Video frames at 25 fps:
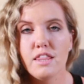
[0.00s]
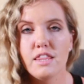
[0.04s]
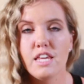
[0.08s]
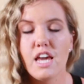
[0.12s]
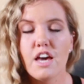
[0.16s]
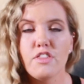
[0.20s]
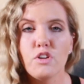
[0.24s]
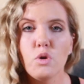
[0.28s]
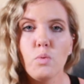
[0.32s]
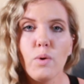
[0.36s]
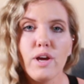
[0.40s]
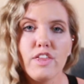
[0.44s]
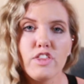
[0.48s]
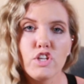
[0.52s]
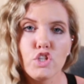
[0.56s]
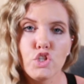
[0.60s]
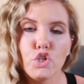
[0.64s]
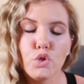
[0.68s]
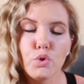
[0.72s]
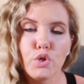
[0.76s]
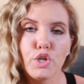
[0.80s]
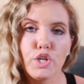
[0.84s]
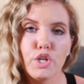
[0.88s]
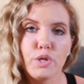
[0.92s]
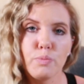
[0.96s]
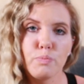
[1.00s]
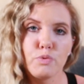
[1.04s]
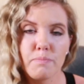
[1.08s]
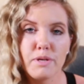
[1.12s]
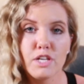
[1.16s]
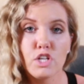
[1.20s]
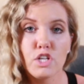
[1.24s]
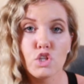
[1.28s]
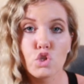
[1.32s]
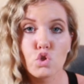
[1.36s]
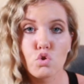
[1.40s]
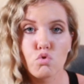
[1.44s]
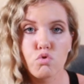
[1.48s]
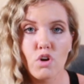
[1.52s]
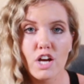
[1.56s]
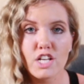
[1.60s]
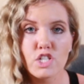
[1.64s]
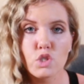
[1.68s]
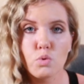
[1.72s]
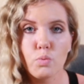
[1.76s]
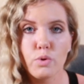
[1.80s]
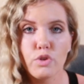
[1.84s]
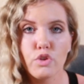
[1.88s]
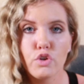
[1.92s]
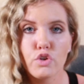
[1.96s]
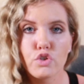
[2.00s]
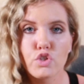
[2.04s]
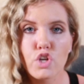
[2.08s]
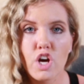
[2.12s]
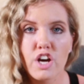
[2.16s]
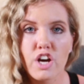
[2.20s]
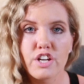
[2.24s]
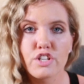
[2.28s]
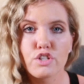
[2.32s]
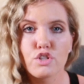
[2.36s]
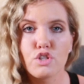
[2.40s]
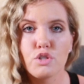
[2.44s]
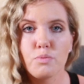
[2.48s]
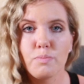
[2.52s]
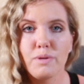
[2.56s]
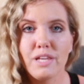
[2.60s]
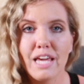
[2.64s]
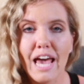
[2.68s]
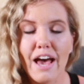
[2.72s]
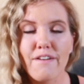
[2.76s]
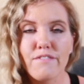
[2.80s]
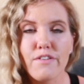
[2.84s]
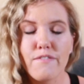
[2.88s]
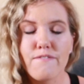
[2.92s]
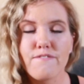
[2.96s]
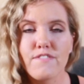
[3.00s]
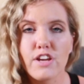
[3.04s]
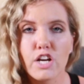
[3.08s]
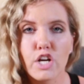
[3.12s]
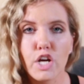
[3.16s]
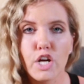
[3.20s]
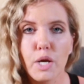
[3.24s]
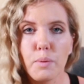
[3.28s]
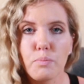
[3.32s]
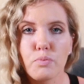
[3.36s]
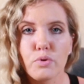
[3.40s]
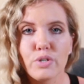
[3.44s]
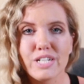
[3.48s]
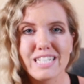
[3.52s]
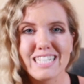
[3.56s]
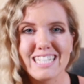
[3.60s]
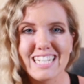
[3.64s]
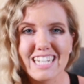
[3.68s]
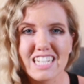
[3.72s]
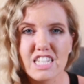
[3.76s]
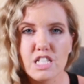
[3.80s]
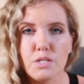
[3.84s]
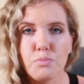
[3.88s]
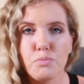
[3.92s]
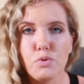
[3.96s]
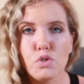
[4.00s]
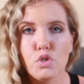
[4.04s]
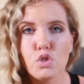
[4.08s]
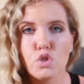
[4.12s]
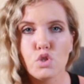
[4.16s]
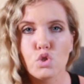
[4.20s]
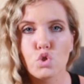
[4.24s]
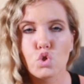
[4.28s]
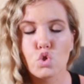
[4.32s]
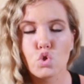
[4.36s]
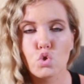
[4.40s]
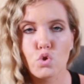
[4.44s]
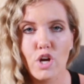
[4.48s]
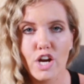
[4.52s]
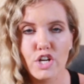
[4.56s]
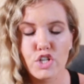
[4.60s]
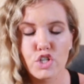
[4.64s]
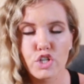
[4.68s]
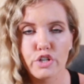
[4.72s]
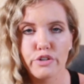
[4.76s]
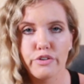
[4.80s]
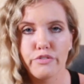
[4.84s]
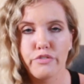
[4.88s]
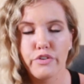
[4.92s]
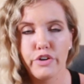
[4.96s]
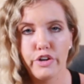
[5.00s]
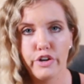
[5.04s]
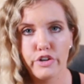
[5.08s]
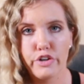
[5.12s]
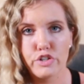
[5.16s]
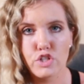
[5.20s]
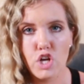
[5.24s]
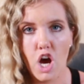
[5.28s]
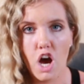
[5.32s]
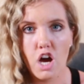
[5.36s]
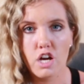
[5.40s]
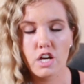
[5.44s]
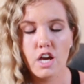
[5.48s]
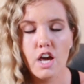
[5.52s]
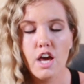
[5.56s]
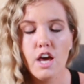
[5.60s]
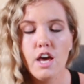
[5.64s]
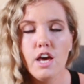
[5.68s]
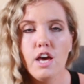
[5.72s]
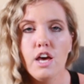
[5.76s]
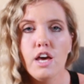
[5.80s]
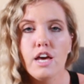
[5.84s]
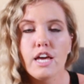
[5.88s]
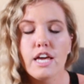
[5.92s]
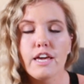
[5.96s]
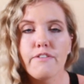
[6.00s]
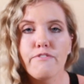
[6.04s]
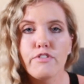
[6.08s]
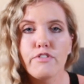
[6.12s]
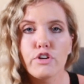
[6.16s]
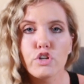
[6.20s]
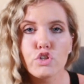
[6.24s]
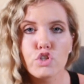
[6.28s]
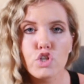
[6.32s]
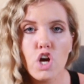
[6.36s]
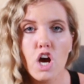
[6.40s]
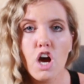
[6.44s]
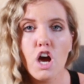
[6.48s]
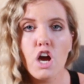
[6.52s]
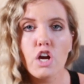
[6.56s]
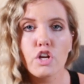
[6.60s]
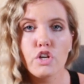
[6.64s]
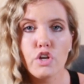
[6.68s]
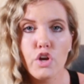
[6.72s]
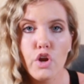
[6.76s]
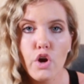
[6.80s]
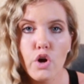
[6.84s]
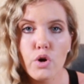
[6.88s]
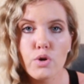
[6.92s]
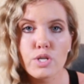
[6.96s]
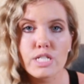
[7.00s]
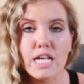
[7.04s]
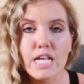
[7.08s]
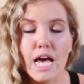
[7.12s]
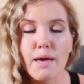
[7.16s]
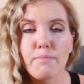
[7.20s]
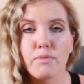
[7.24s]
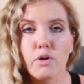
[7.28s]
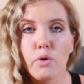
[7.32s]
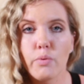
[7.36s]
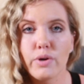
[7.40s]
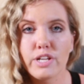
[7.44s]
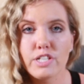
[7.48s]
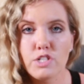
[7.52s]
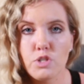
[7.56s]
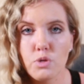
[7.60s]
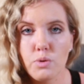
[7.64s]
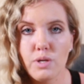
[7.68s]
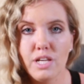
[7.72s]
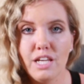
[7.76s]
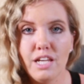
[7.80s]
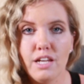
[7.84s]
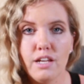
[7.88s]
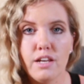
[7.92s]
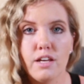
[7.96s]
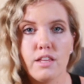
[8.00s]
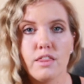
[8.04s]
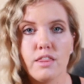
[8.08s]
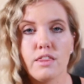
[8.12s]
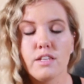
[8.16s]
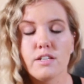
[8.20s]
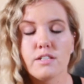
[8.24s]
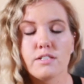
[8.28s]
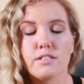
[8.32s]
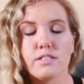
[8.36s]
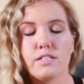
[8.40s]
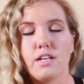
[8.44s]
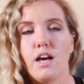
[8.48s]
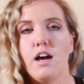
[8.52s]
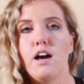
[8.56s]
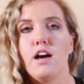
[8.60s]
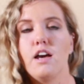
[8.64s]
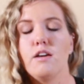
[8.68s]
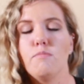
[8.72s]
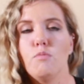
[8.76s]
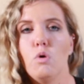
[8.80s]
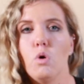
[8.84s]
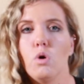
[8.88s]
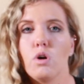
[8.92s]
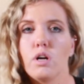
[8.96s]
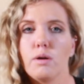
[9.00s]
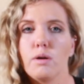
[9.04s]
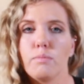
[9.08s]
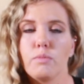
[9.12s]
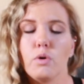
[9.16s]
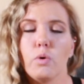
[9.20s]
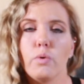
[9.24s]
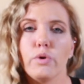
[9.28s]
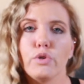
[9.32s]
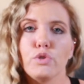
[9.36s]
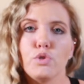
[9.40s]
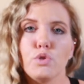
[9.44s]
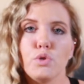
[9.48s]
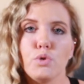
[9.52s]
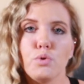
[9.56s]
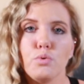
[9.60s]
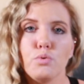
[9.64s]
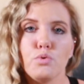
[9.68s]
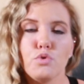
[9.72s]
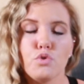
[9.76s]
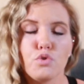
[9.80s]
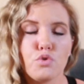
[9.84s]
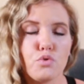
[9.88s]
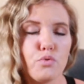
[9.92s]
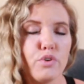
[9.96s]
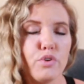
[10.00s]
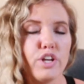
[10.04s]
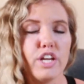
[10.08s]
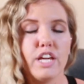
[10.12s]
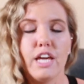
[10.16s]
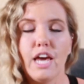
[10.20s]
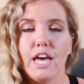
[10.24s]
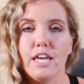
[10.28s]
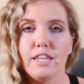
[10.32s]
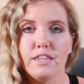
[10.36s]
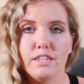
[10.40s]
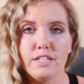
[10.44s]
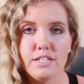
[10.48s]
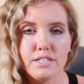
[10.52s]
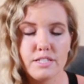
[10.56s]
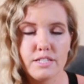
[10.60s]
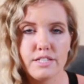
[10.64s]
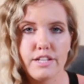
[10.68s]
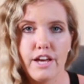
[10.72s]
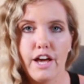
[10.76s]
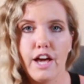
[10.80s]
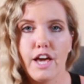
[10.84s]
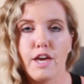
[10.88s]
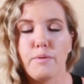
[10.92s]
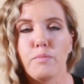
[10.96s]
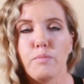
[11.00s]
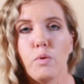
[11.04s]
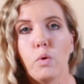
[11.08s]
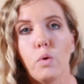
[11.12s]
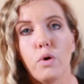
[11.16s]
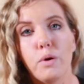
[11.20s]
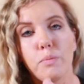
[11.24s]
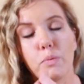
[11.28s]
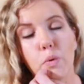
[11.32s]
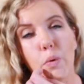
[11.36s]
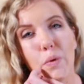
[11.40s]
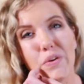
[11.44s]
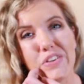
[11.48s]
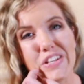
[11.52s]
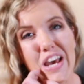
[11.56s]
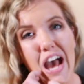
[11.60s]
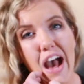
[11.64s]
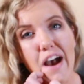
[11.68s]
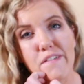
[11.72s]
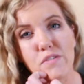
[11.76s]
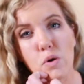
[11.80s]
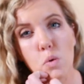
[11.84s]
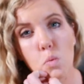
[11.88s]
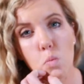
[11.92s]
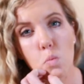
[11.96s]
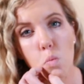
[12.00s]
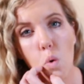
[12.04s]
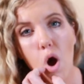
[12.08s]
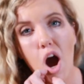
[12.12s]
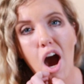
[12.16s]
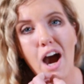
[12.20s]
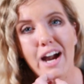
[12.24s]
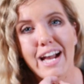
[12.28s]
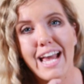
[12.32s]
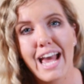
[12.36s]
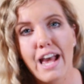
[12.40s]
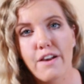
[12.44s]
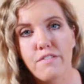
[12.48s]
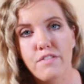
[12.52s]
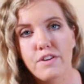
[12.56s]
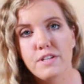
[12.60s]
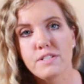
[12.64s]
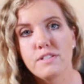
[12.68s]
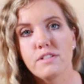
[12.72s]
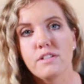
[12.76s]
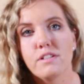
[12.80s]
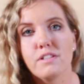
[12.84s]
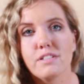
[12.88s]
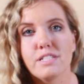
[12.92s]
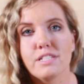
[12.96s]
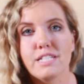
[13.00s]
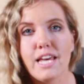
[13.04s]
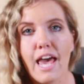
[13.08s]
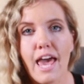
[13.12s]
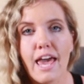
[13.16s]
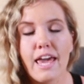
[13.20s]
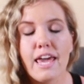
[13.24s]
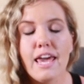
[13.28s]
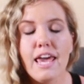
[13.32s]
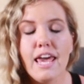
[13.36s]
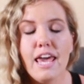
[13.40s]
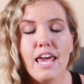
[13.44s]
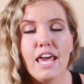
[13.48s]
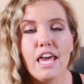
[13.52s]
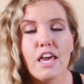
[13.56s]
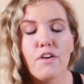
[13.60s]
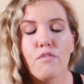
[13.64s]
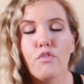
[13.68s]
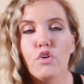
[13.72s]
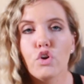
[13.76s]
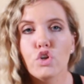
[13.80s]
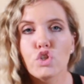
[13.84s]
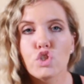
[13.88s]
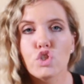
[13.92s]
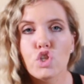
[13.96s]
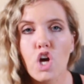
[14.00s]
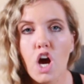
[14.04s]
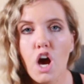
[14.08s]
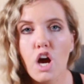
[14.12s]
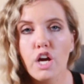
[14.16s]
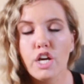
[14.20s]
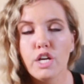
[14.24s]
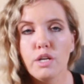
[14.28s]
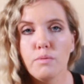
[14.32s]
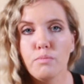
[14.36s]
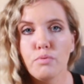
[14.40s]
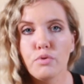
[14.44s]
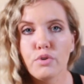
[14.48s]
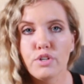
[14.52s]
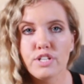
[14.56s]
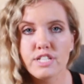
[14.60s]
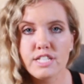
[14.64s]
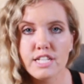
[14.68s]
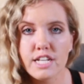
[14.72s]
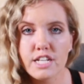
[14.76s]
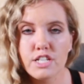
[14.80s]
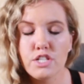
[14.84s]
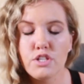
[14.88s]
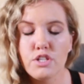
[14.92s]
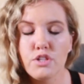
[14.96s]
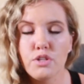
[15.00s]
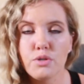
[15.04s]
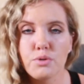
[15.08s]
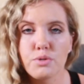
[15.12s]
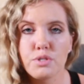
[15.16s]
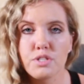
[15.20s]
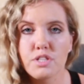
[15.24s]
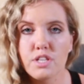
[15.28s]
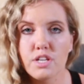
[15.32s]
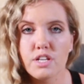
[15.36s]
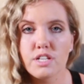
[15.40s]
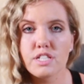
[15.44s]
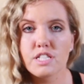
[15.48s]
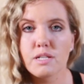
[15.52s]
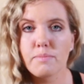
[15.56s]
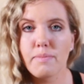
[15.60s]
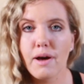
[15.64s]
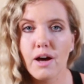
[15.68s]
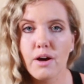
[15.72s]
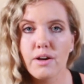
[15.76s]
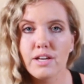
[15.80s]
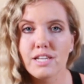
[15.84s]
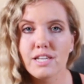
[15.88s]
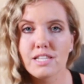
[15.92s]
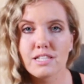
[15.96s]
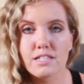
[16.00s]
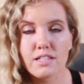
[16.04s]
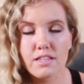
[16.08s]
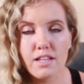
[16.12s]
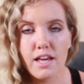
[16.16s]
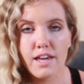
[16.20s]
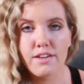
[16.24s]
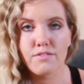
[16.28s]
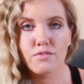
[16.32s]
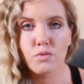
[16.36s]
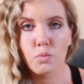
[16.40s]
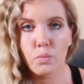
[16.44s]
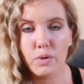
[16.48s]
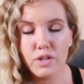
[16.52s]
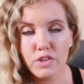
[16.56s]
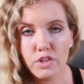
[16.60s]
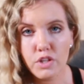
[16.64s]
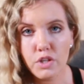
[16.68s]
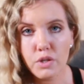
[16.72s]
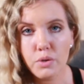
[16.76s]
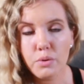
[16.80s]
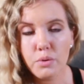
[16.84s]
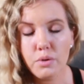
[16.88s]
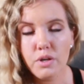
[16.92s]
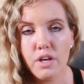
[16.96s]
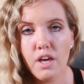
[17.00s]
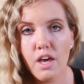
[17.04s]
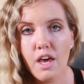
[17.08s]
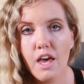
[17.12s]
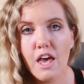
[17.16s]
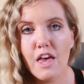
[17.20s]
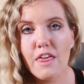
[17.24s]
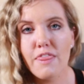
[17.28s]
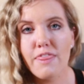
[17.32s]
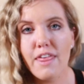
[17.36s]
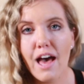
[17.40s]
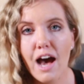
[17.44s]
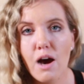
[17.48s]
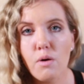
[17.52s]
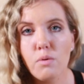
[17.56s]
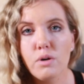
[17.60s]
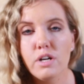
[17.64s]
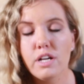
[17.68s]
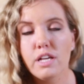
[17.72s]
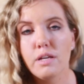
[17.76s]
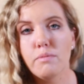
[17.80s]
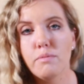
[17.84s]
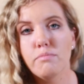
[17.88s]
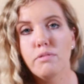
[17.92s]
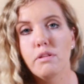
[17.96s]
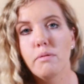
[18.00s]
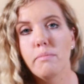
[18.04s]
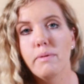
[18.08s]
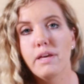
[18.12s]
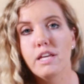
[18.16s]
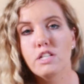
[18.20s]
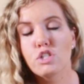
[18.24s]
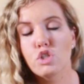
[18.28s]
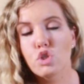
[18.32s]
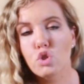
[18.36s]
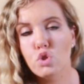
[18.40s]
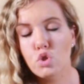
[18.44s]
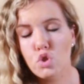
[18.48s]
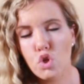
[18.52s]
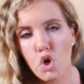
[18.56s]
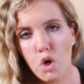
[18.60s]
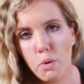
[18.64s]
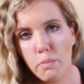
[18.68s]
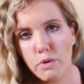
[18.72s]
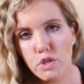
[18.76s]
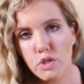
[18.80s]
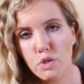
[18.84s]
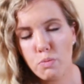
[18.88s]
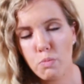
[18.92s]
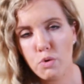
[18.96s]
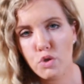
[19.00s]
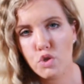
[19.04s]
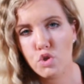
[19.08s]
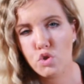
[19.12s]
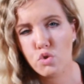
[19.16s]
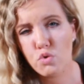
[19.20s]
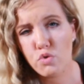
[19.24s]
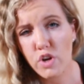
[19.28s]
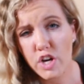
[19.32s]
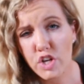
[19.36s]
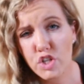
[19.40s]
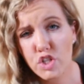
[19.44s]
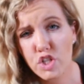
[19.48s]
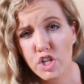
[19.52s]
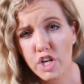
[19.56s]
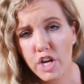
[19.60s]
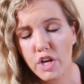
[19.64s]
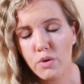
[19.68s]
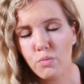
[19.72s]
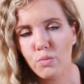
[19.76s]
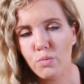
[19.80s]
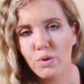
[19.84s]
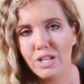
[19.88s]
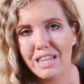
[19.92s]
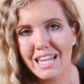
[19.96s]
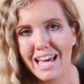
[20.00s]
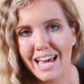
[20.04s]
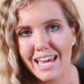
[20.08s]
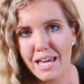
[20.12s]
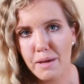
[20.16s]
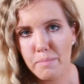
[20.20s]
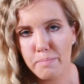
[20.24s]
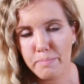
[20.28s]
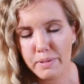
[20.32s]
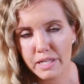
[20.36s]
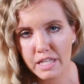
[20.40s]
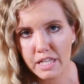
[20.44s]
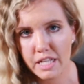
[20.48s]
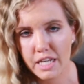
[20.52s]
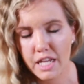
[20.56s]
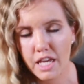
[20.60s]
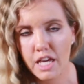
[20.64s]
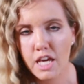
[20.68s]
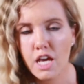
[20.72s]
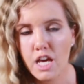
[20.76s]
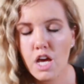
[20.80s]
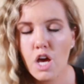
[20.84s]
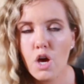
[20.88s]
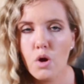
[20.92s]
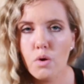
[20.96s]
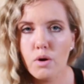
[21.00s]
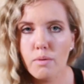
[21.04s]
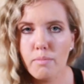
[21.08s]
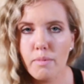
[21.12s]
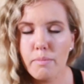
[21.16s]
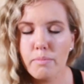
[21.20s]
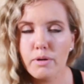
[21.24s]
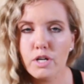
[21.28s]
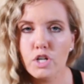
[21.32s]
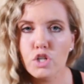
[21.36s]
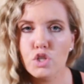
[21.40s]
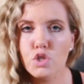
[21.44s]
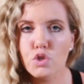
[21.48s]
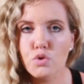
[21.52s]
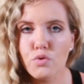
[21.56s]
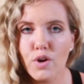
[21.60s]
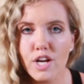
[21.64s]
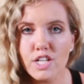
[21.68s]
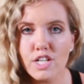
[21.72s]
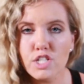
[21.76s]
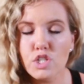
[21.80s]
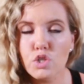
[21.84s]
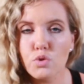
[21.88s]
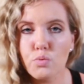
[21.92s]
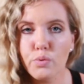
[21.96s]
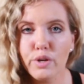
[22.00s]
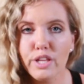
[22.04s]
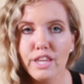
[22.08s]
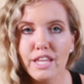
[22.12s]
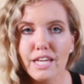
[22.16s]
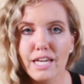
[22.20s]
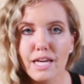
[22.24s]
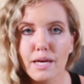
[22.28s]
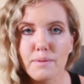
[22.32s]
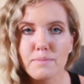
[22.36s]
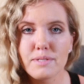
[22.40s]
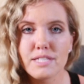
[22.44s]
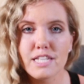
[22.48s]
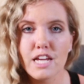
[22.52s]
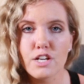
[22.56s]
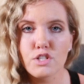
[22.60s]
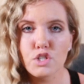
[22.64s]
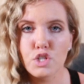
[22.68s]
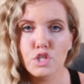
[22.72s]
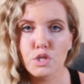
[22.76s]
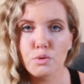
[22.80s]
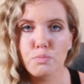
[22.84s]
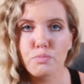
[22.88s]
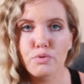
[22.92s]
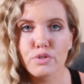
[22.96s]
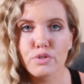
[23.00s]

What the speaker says: The other way that you can build trust with your dog is to have a very predictable structure for your dog. If your dog knows, I'm going to eat at this time, or I'm going to drink at this time, or I'm going to have a walk every single day. If your dog can predict those things about his life with you, that will implement so much more structure and reliability. Remember, trust really comes down to